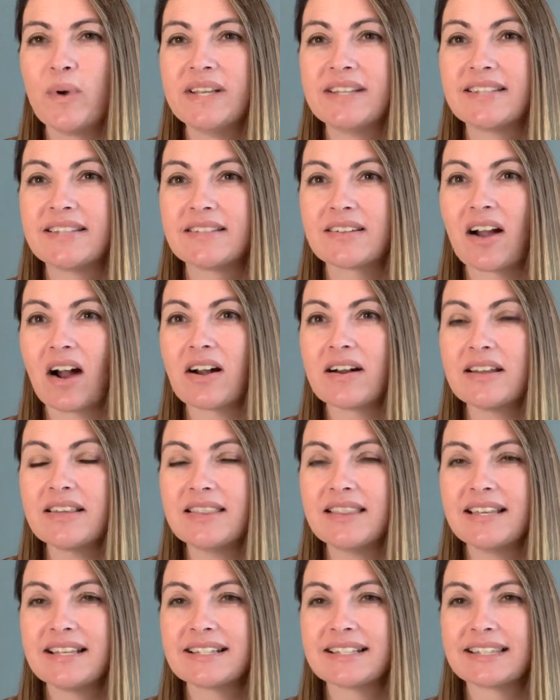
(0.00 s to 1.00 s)

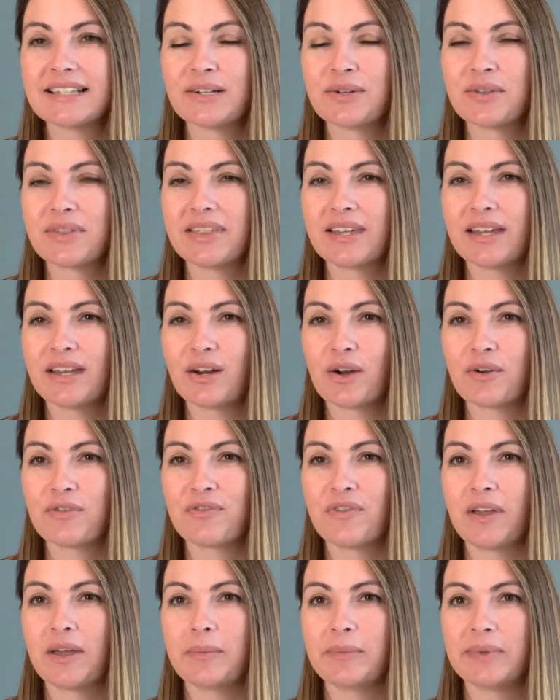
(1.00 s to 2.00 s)
started this little thing in our
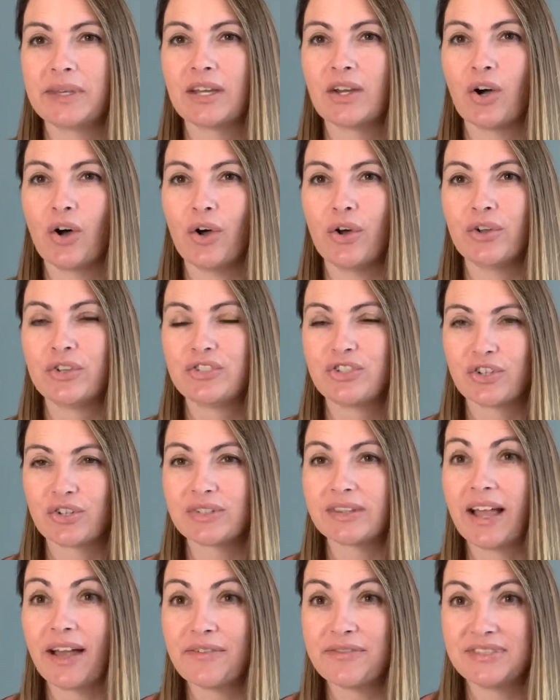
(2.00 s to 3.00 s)
family called your
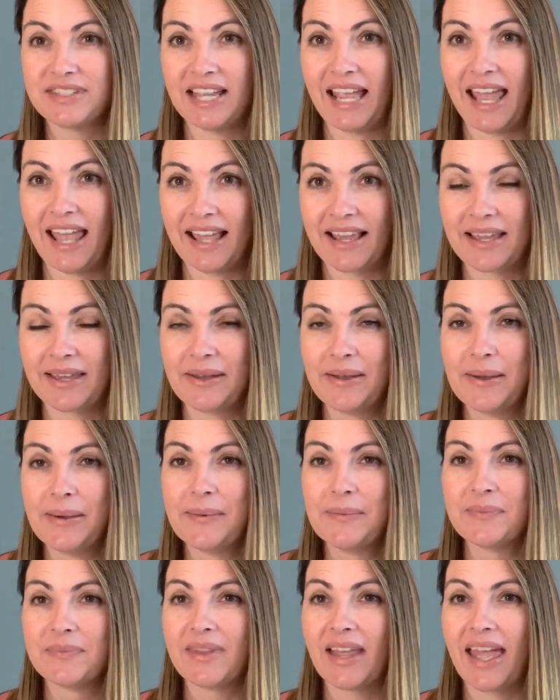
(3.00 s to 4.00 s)
love tank.
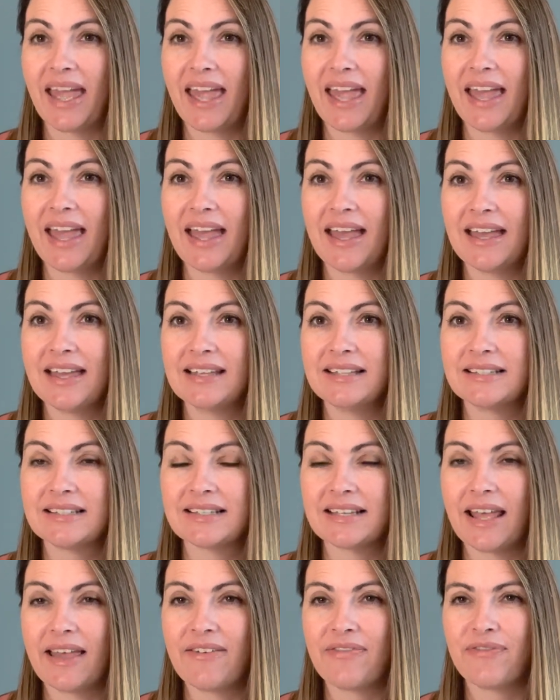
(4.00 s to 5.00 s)
And
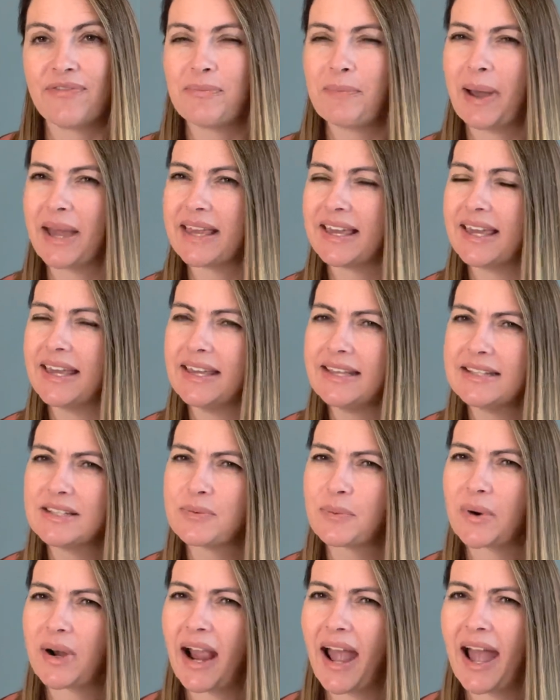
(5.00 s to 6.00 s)
if my kids
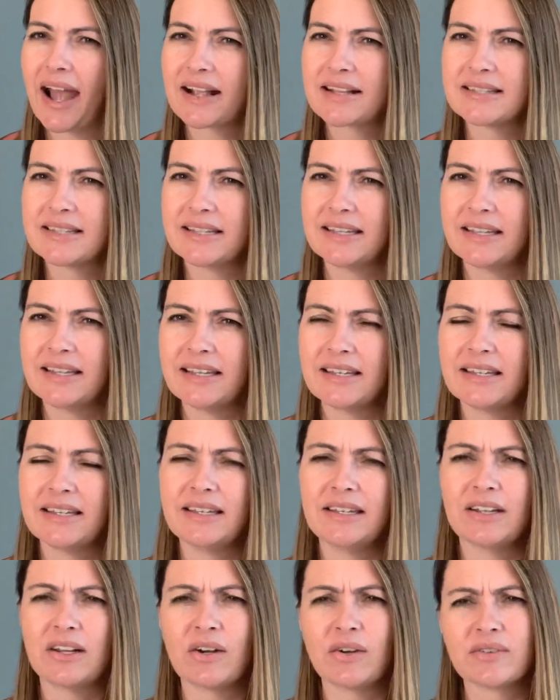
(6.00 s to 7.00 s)
were acting,
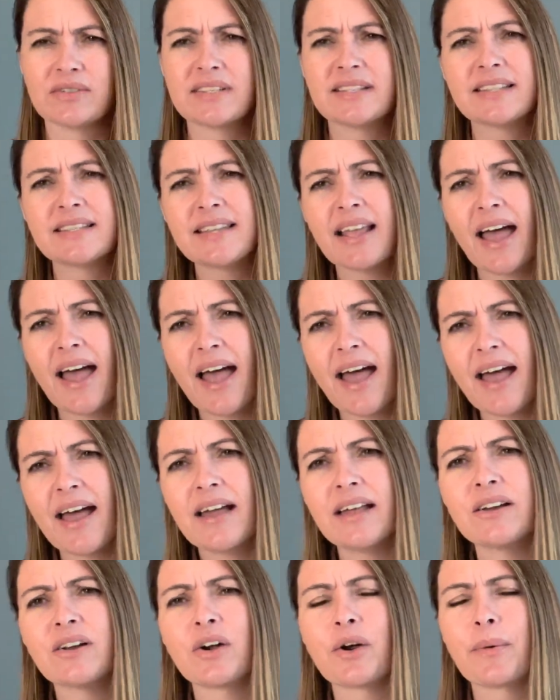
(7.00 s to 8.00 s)

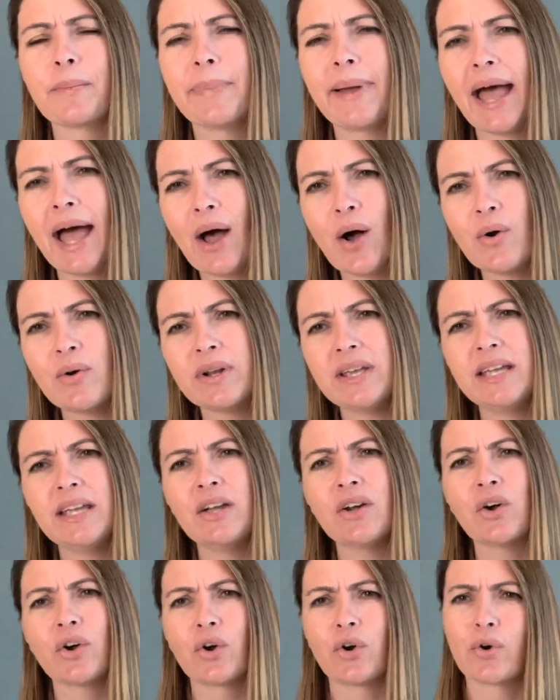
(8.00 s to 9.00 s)
sad or
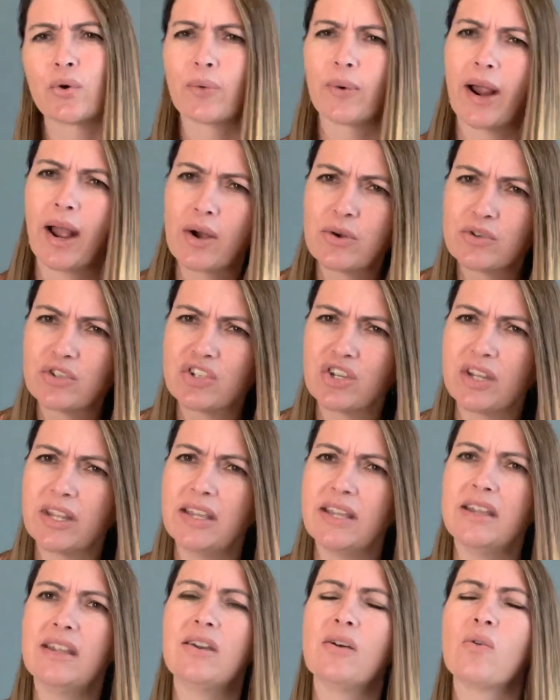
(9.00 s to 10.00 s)
pouty or
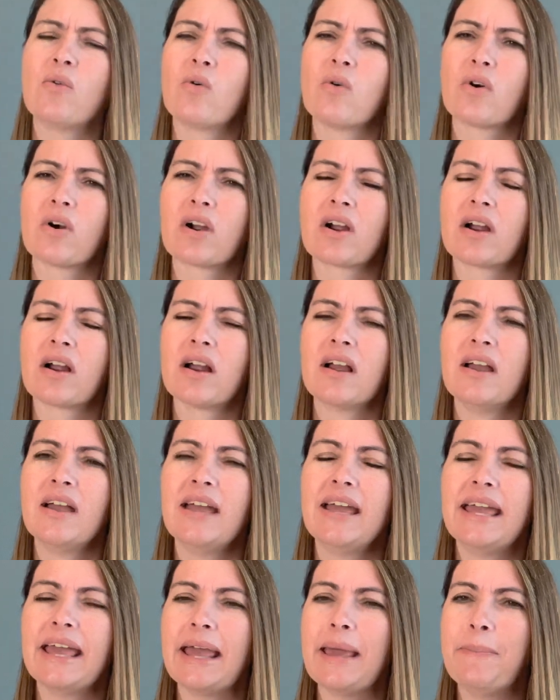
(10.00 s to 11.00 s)
grouchy, or
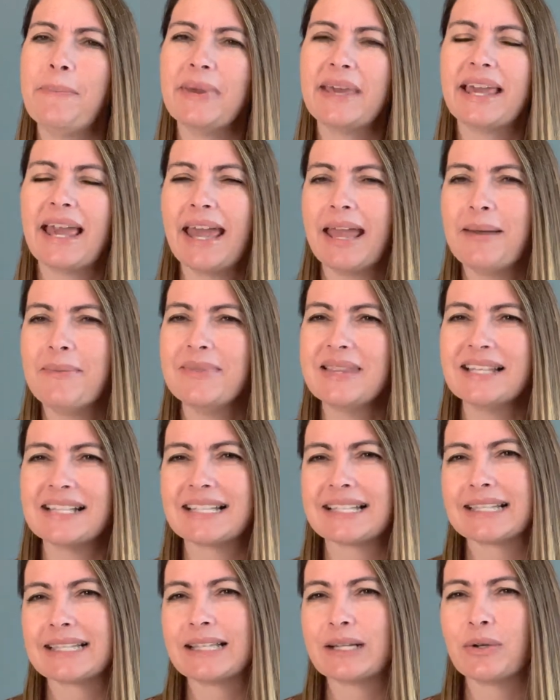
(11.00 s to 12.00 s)
it became
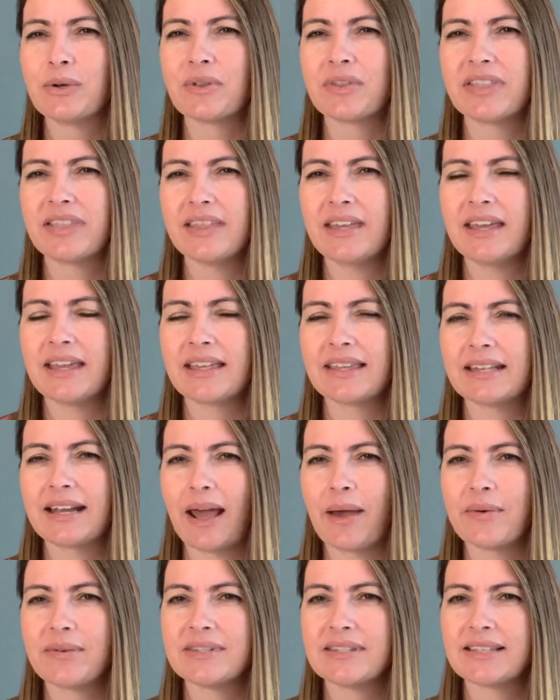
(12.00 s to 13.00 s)
this little thing that
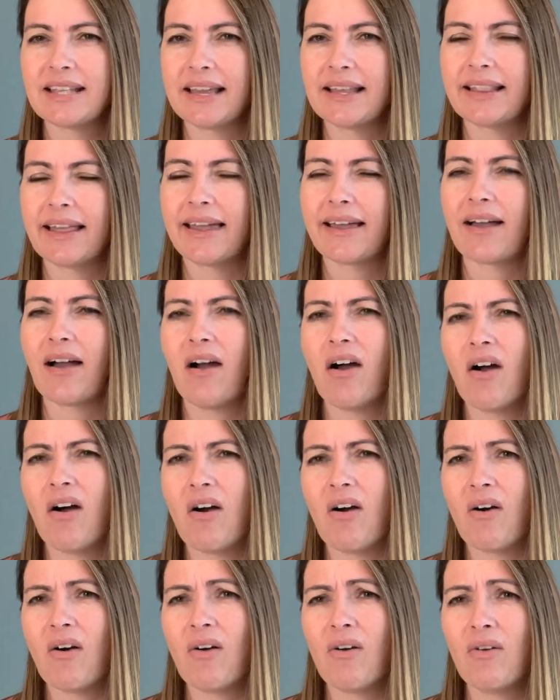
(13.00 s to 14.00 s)
I would say like,
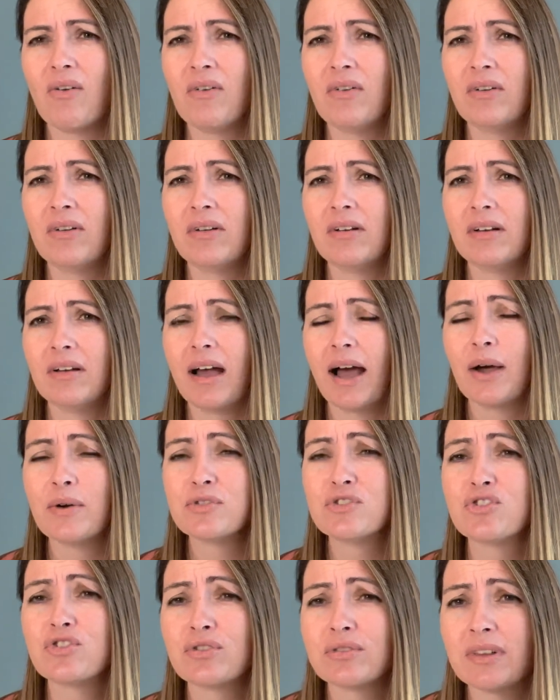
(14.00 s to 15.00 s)
"Oh,
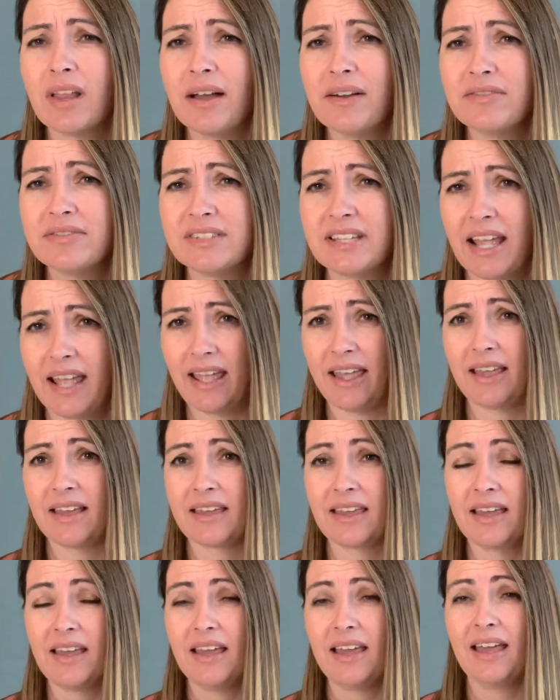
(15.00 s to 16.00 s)
how's your love
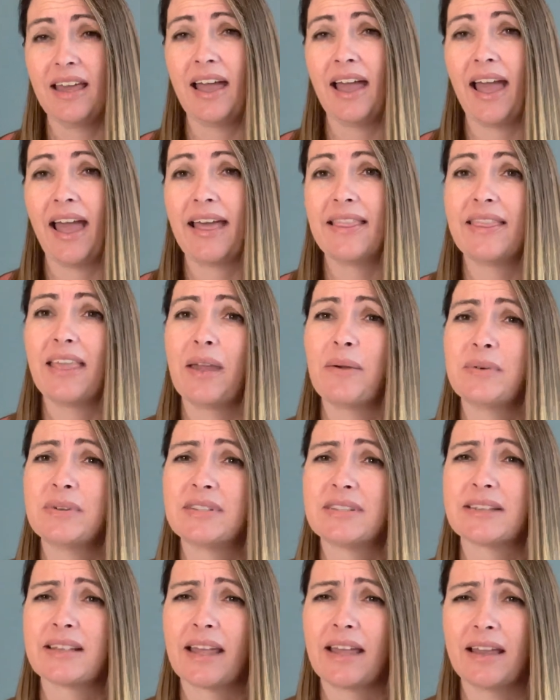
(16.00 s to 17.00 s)
tank?" And they
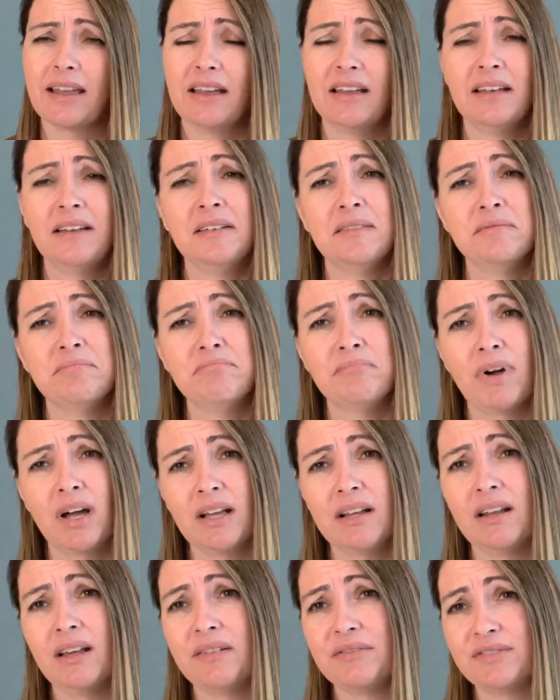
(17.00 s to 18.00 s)
would say,
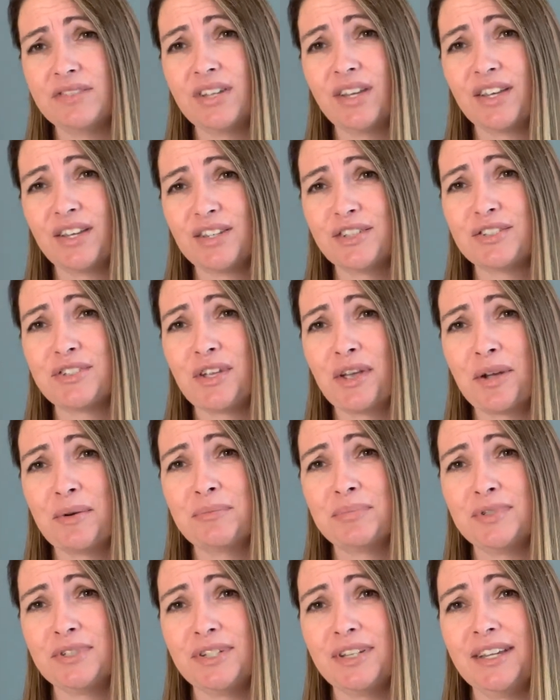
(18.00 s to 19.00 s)
"My love tank is
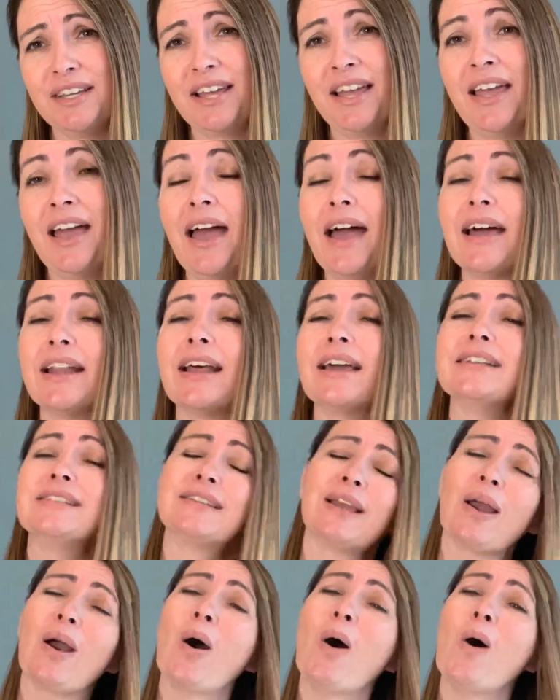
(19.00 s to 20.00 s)
empty." And I'd
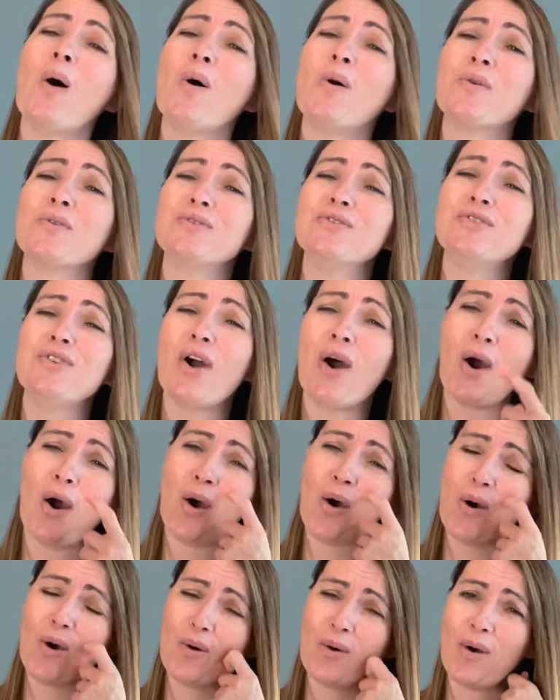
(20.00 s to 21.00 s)
say, oh
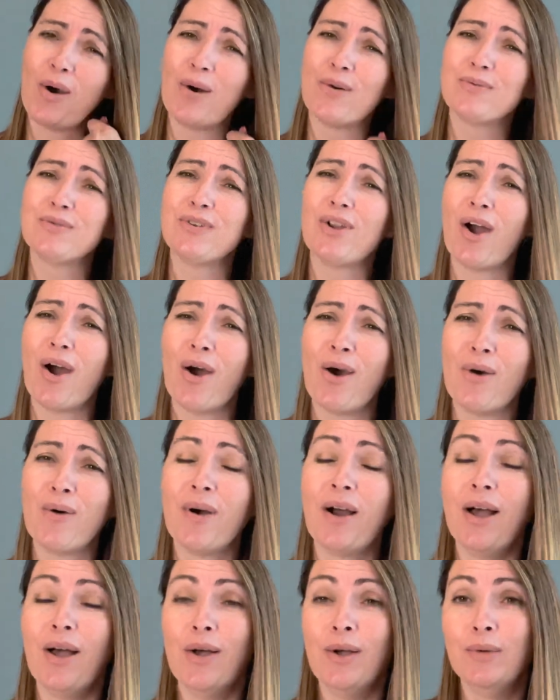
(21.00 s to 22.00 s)

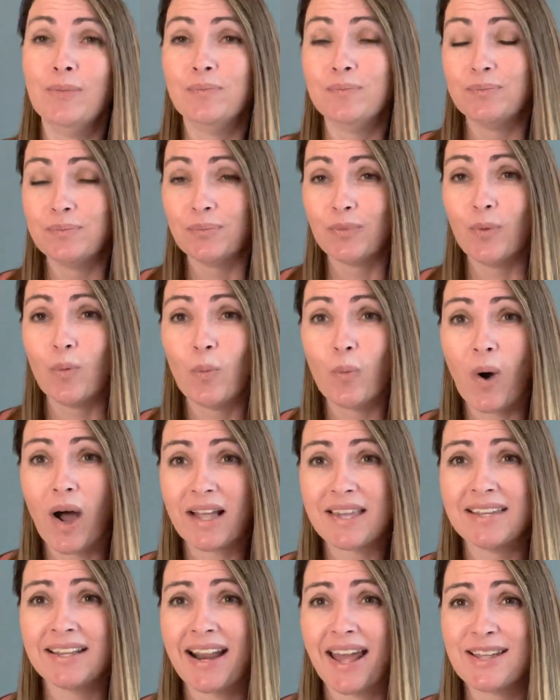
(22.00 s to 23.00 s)
no,
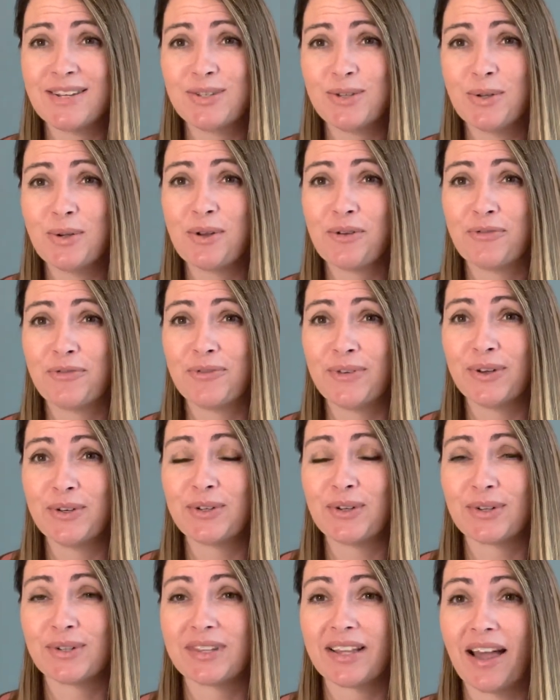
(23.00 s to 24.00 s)
what can I do to fill
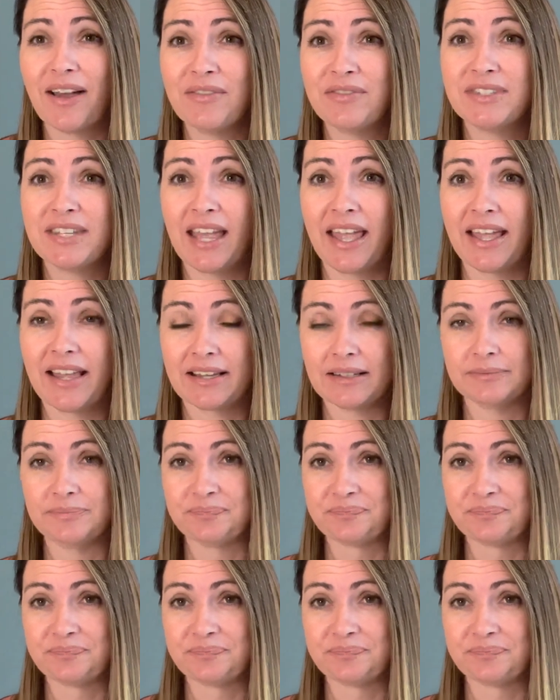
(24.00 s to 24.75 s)
your love tank?